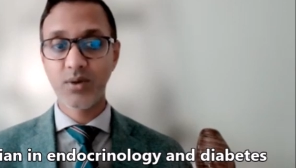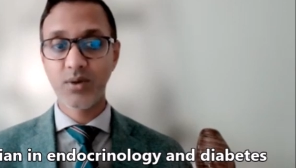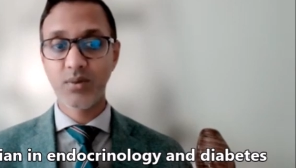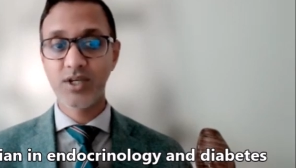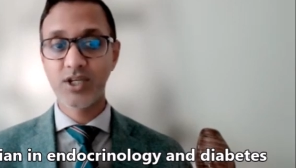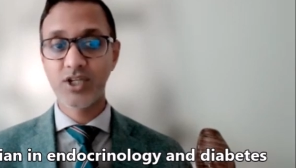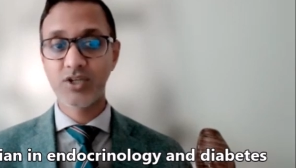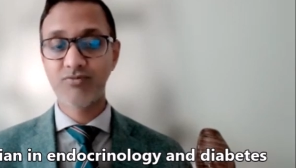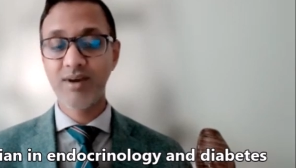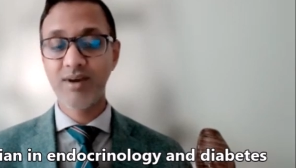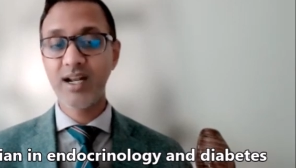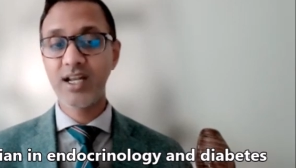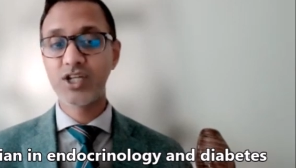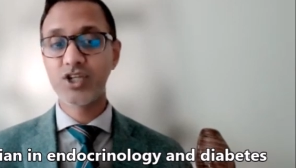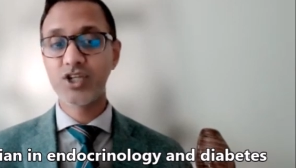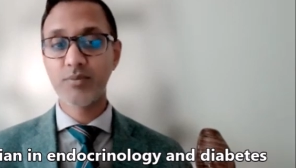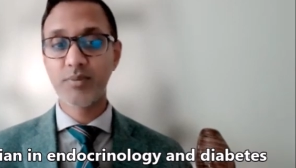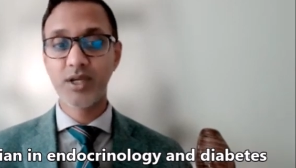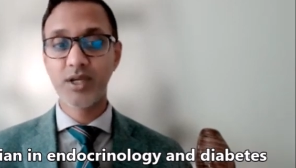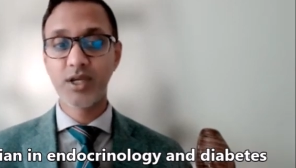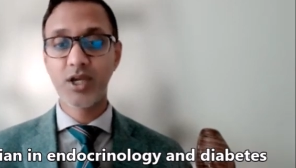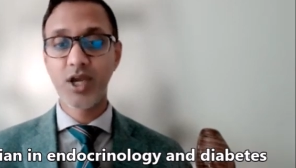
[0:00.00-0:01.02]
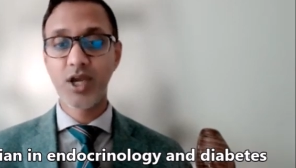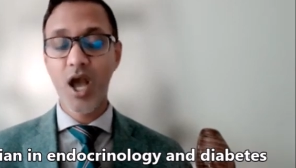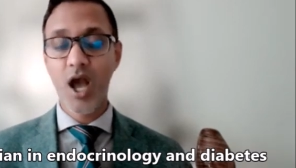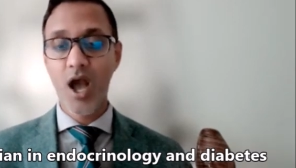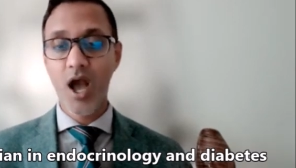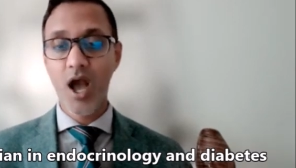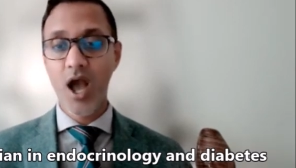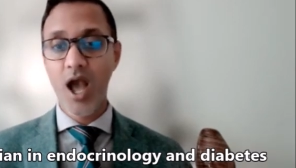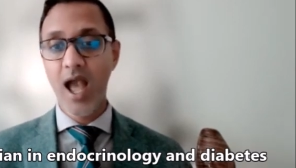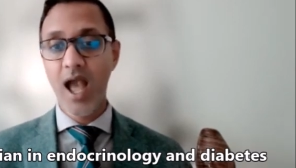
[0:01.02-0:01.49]
So we really should be
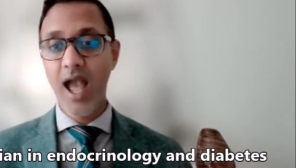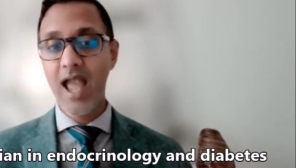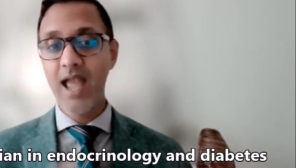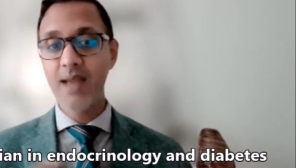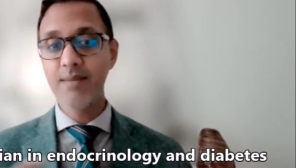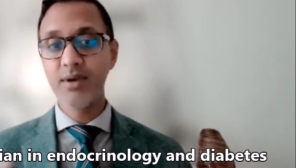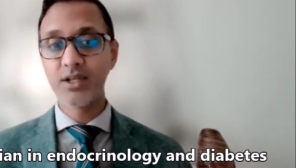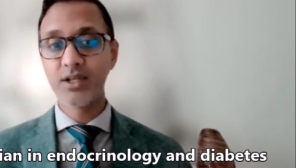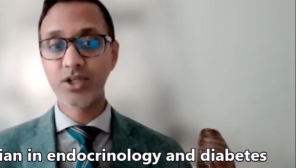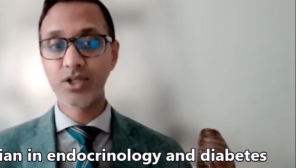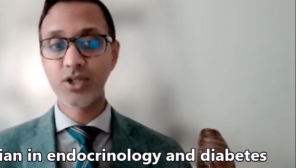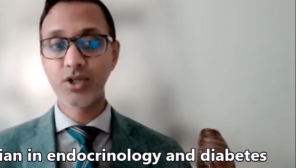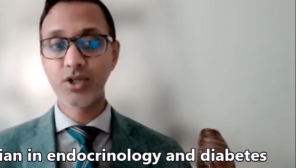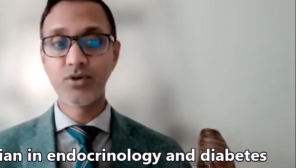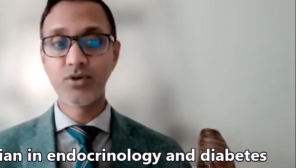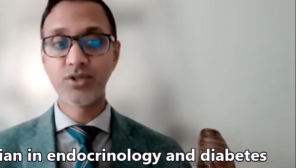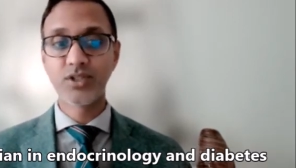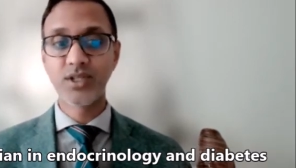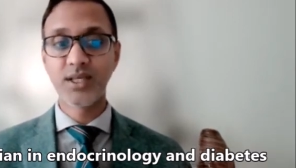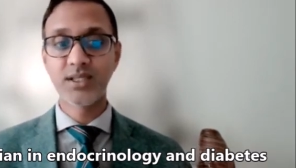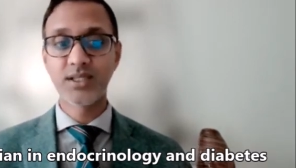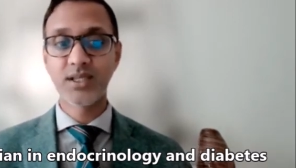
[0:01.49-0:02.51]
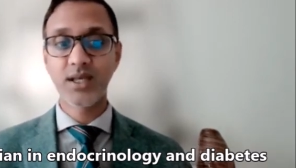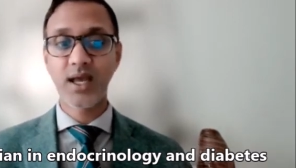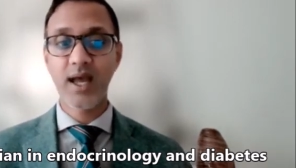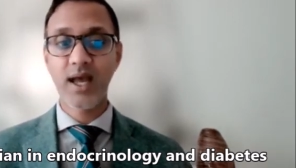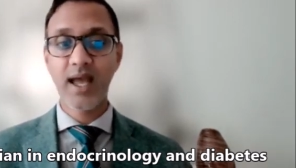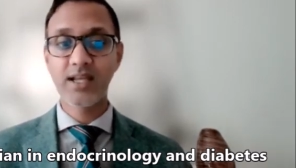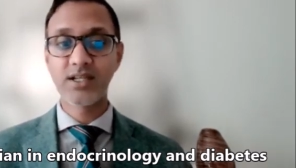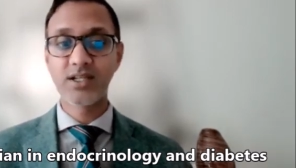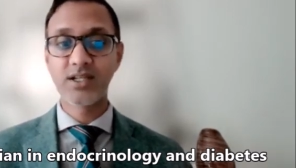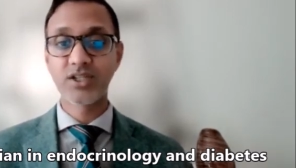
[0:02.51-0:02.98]
aiming to use these
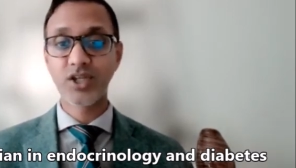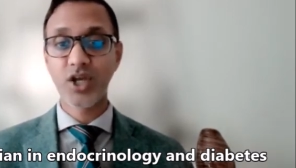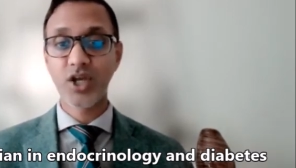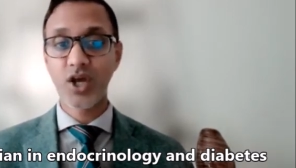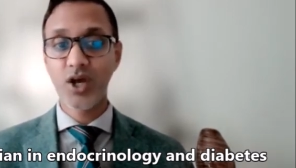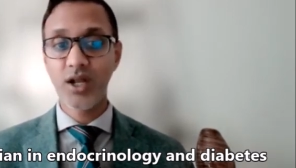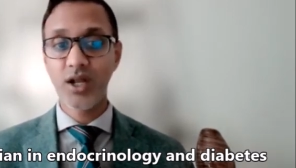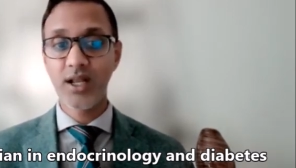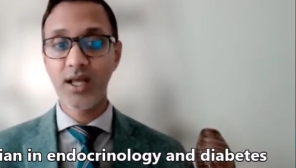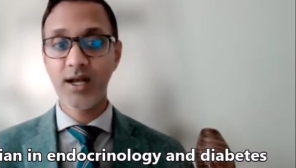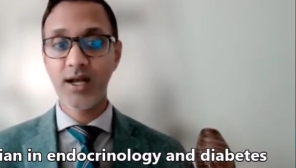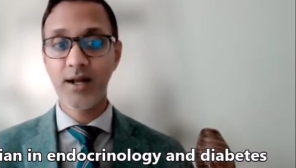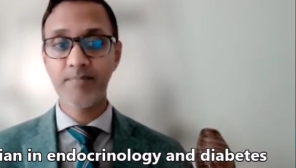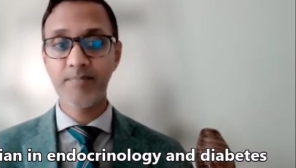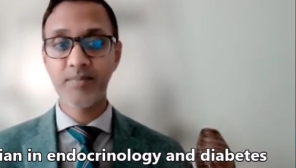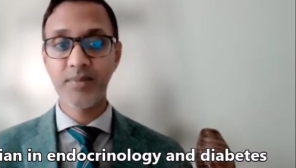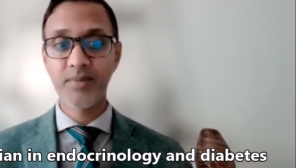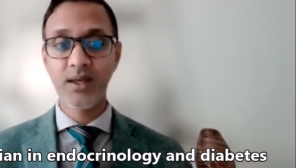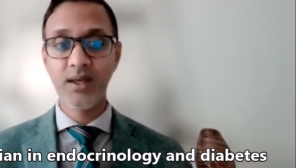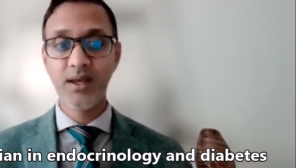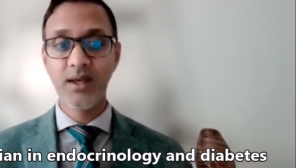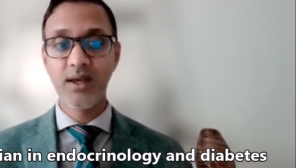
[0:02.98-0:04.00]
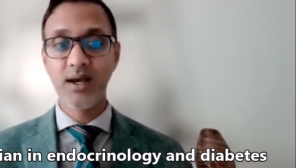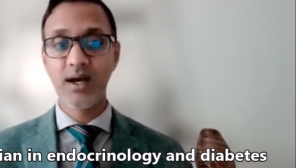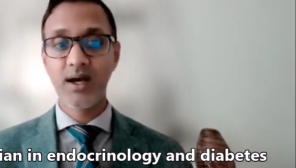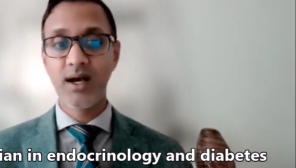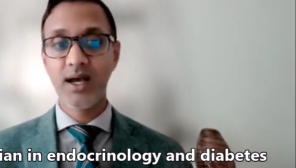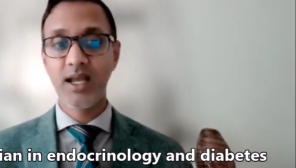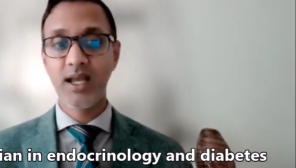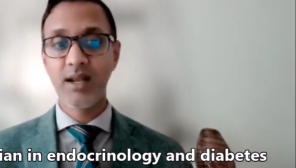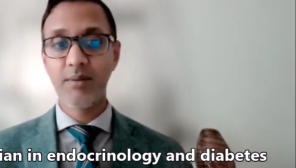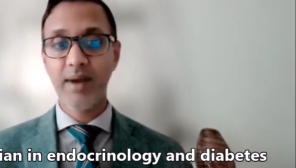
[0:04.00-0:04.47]
agents earlier
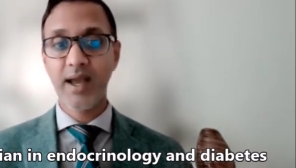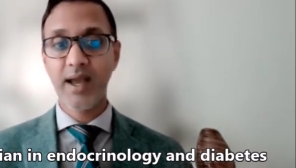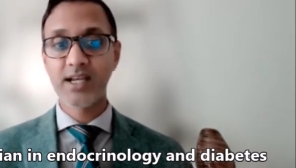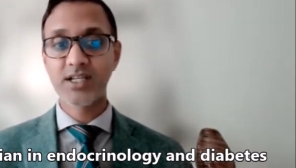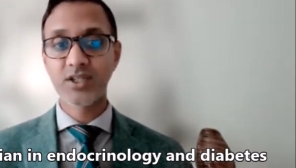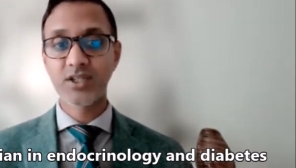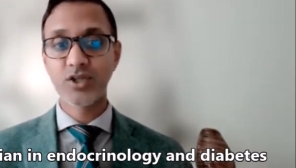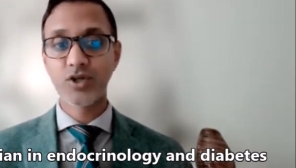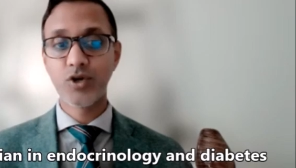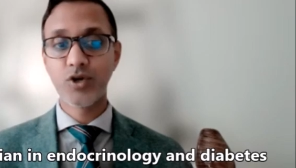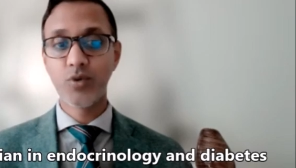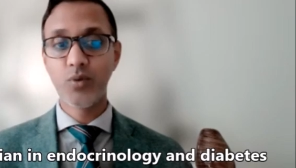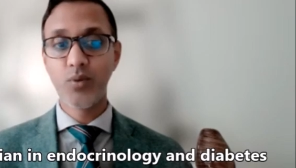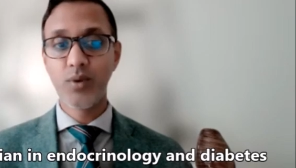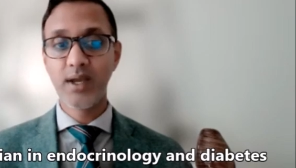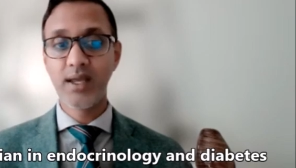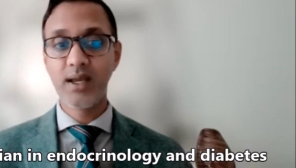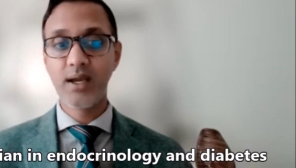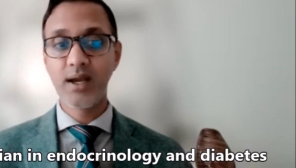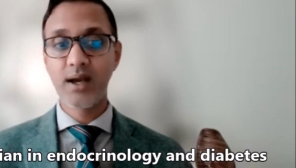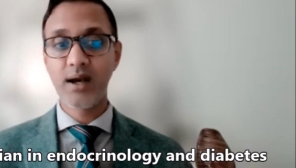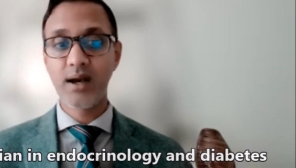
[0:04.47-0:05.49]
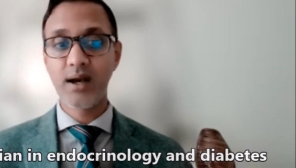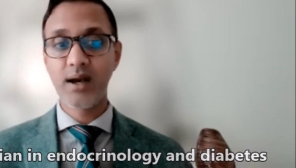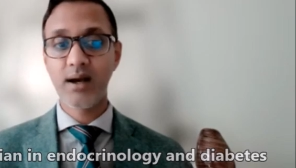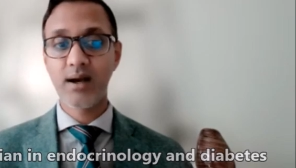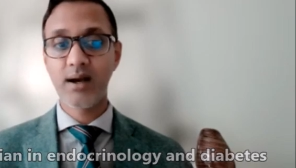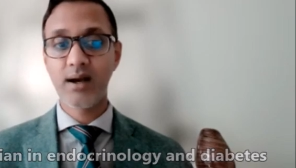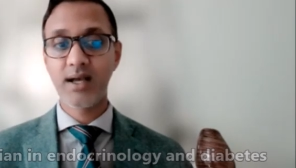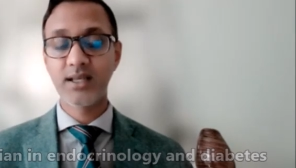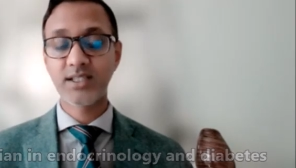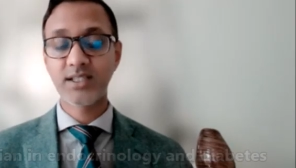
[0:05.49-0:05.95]
uh, in patients who we
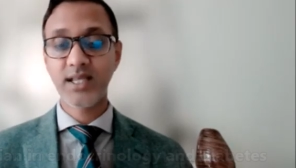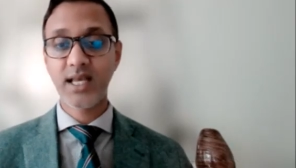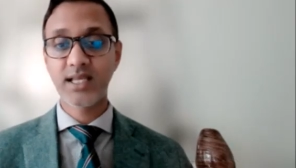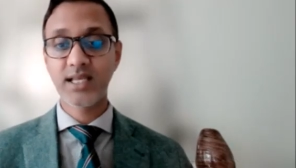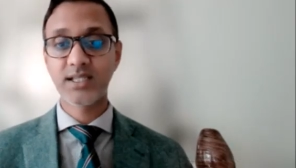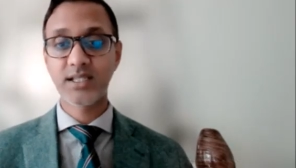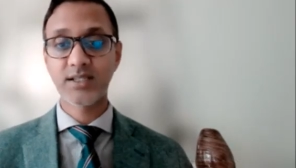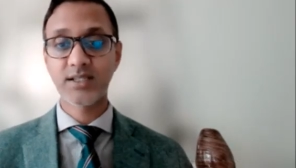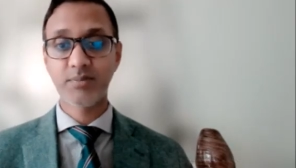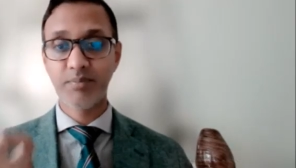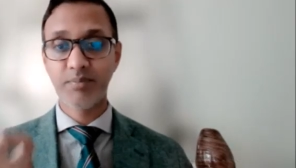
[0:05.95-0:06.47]
uh, assess as